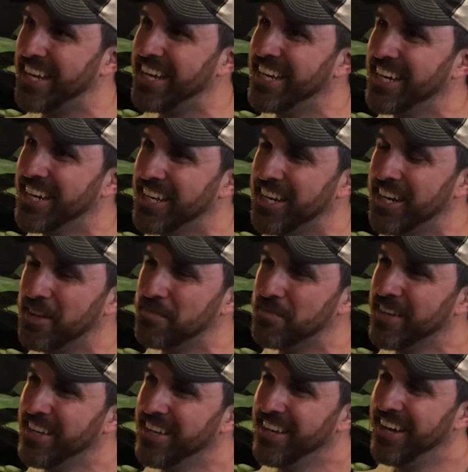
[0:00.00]
Yeah. He ended up
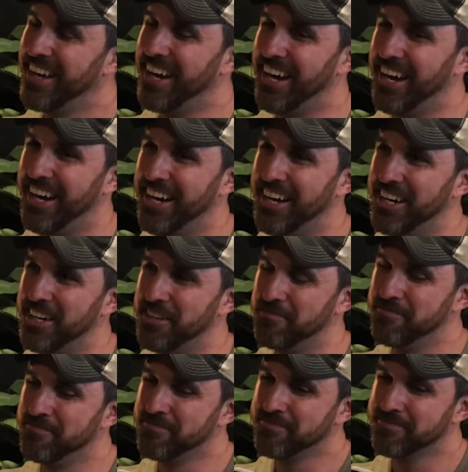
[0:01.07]

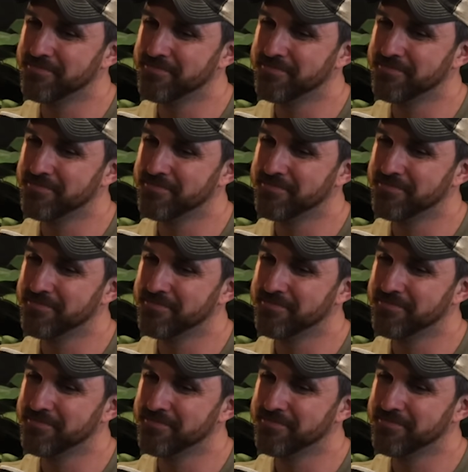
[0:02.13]
um,